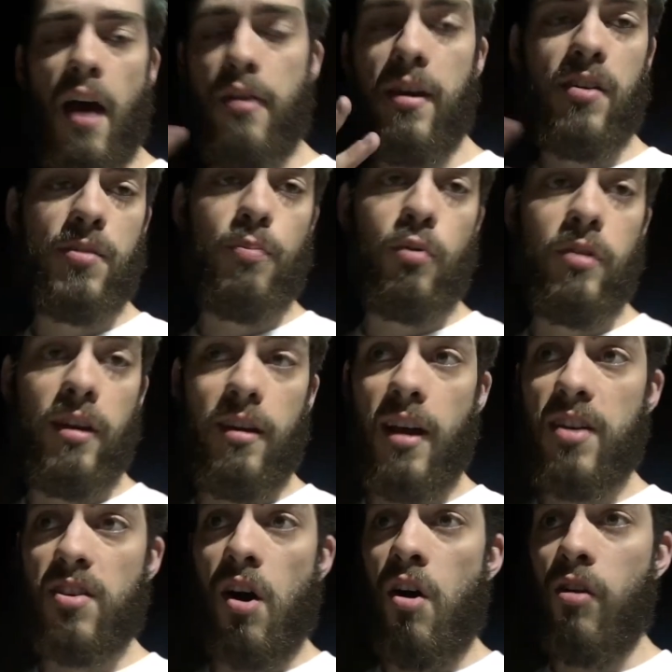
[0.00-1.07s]
I think it's important that you
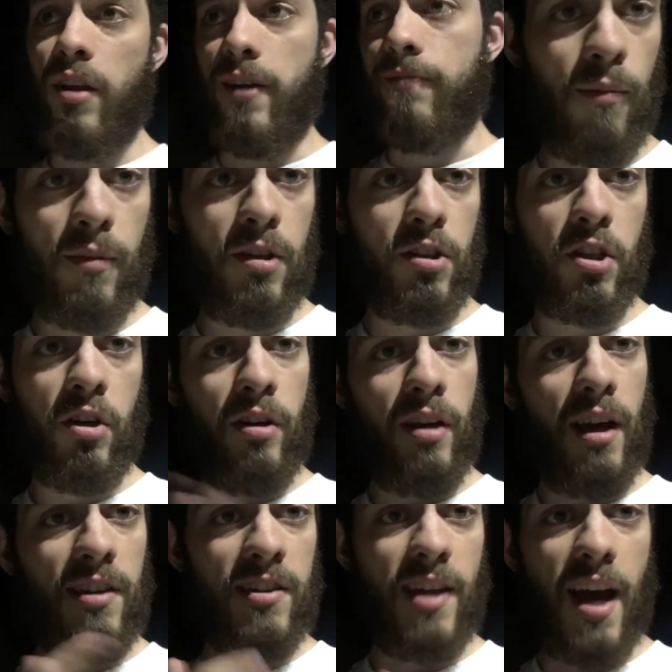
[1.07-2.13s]
guys ollie. I'm gonna show you
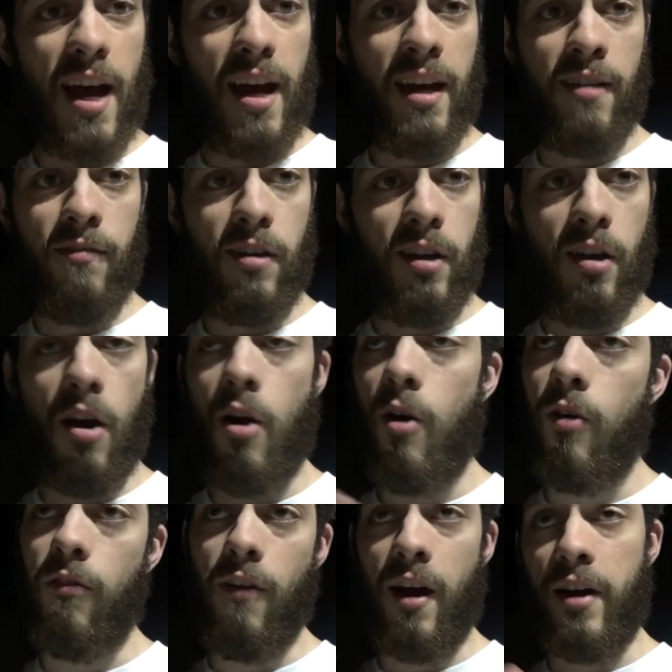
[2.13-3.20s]
guys that in a
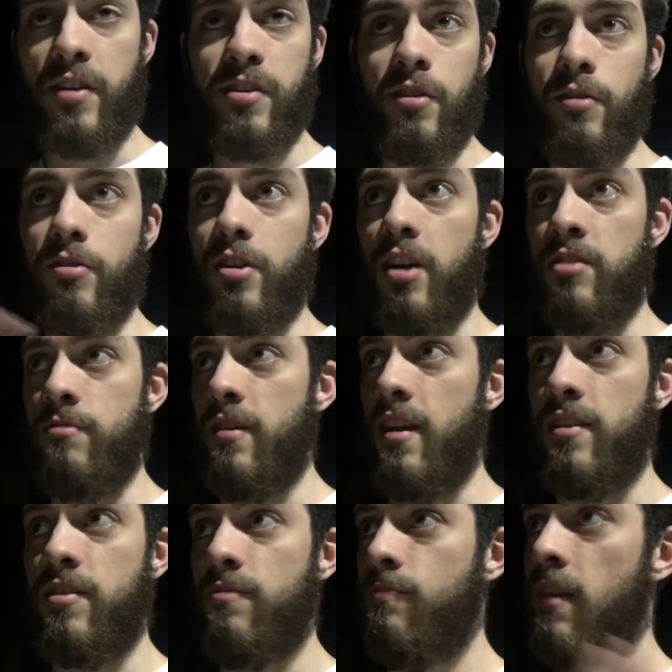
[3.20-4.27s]
video very soon. Trust me,
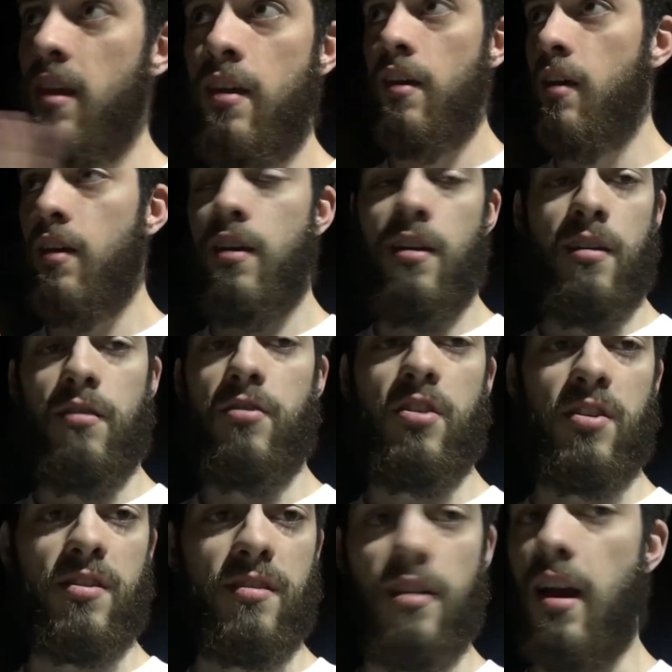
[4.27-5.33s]
that's
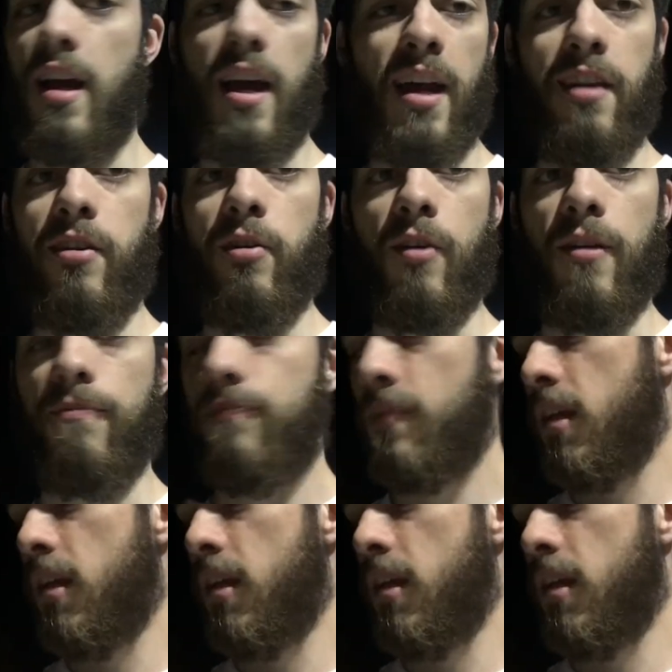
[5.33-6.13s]
just, I gotta do it.